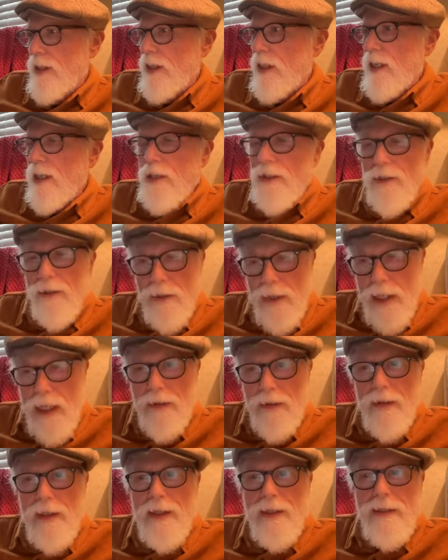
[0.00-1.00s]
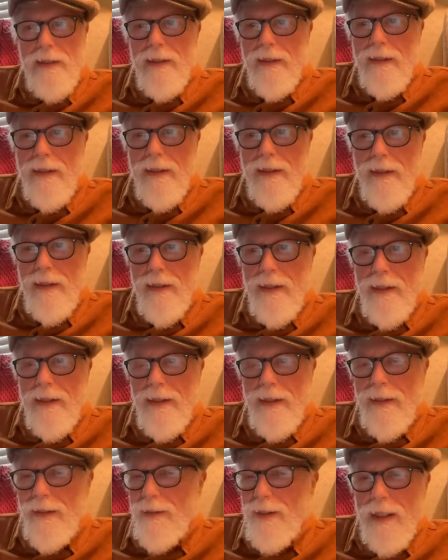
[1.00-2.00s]
You carry
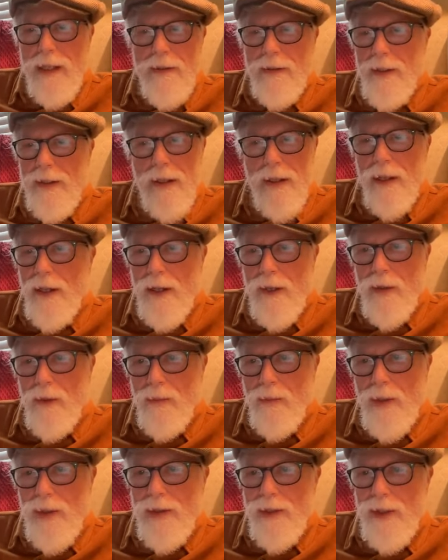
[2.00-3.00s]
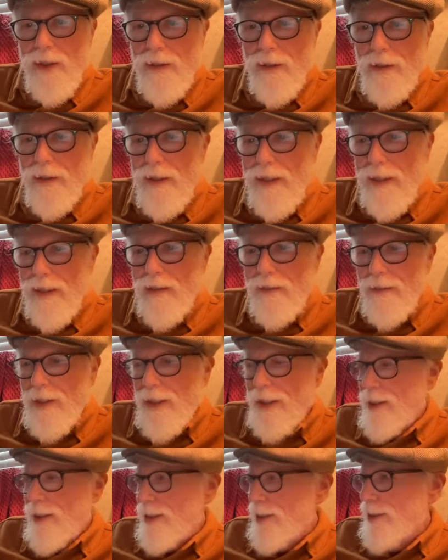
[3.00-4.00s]
it all with you.
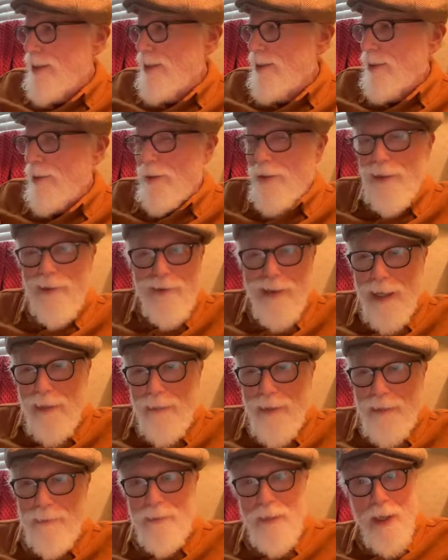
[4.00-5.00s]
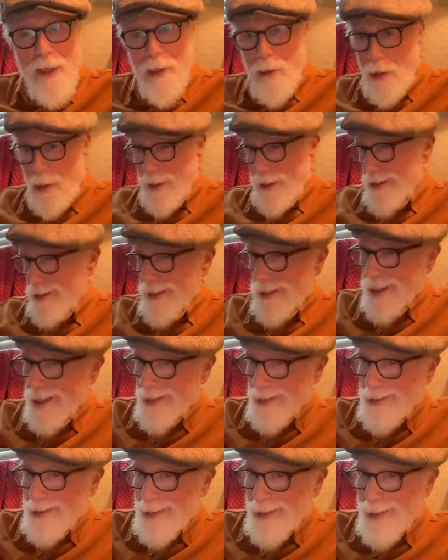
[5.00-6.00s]
You know, the statement, you
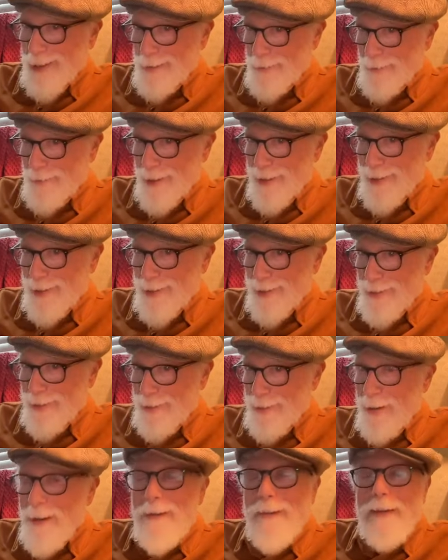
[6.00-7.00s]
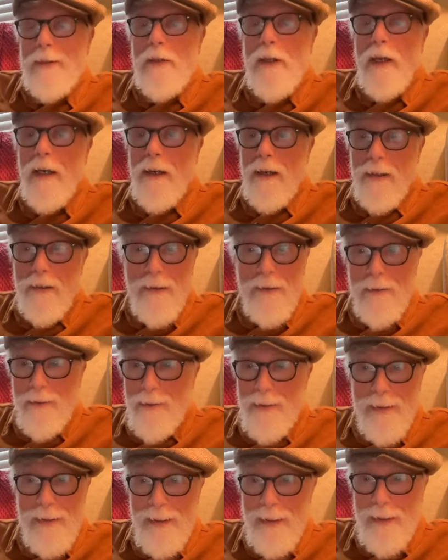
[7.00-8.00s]
can't take it with you. No,
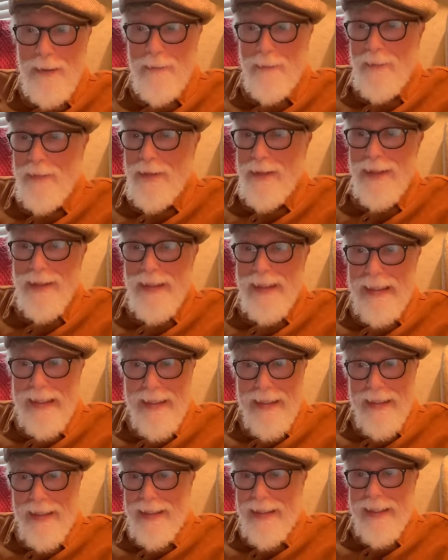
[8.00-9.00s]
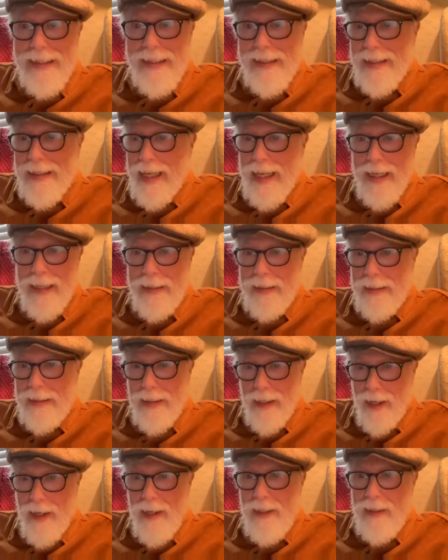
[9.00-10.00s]
you can't
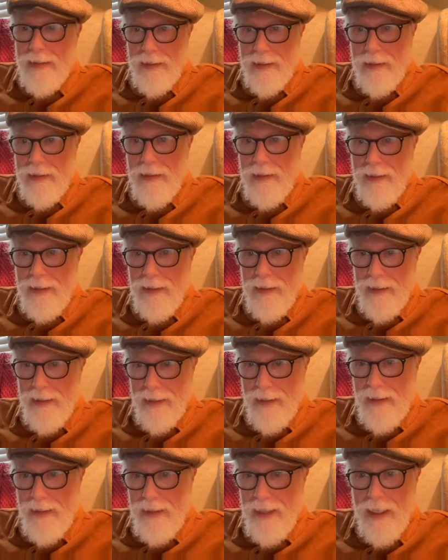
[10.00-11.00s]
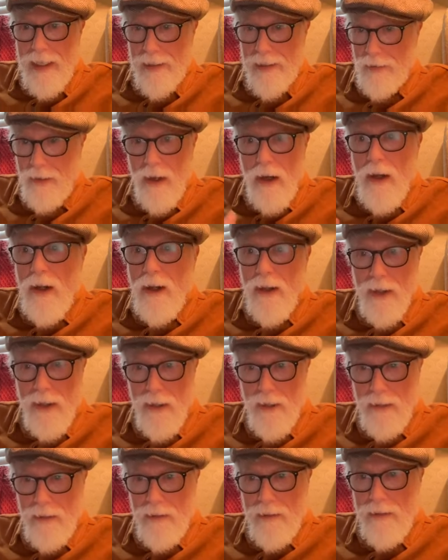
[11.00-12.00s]
not take it
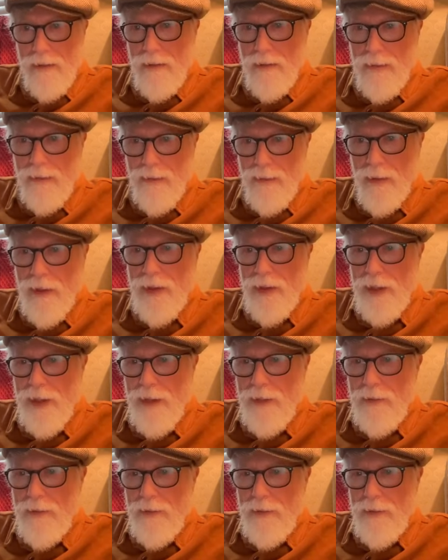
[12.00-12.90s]
all with you.